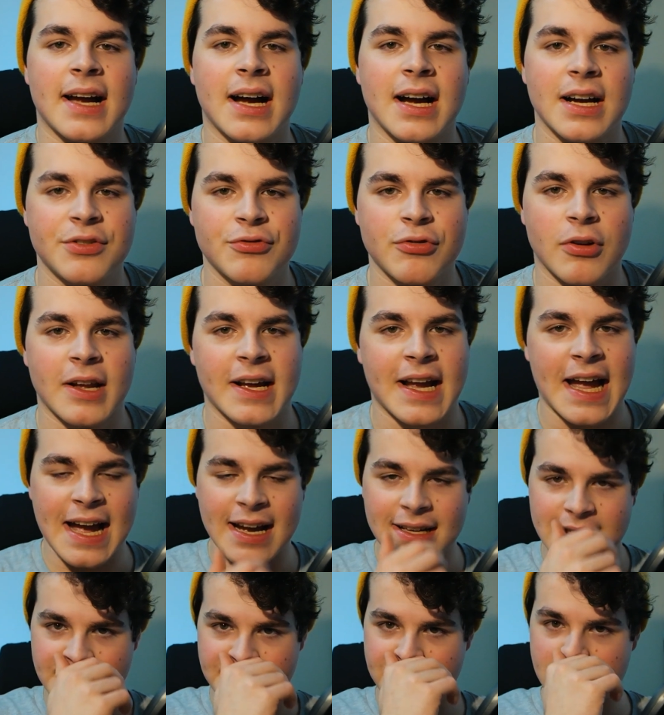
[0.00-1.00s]
hydraulic
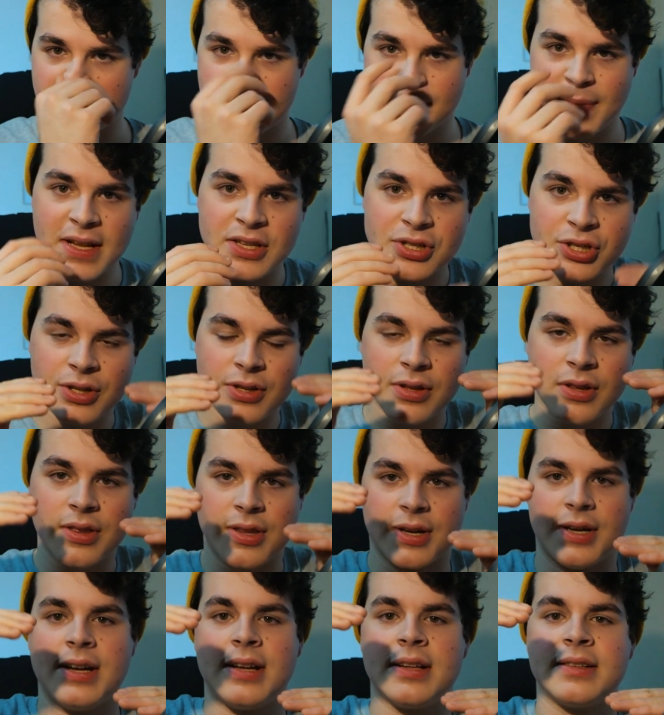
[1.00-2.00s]
active suspension
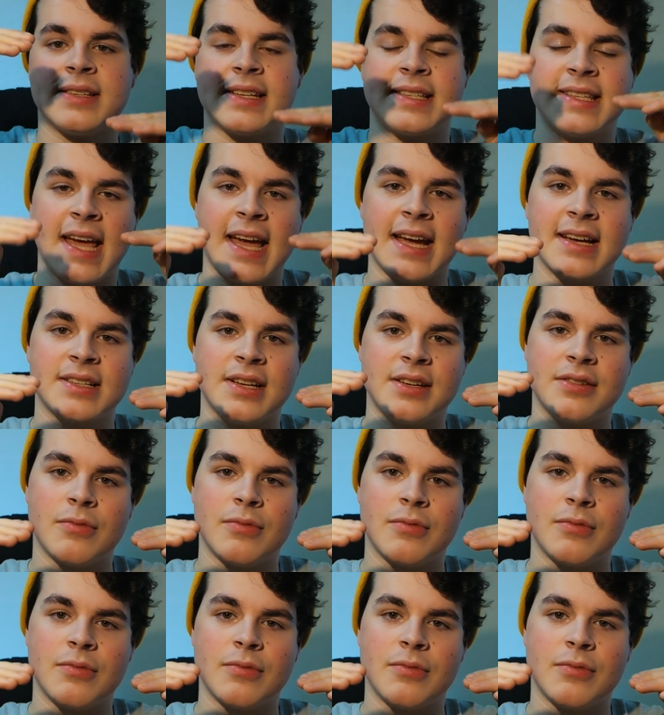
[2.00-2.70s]
that detected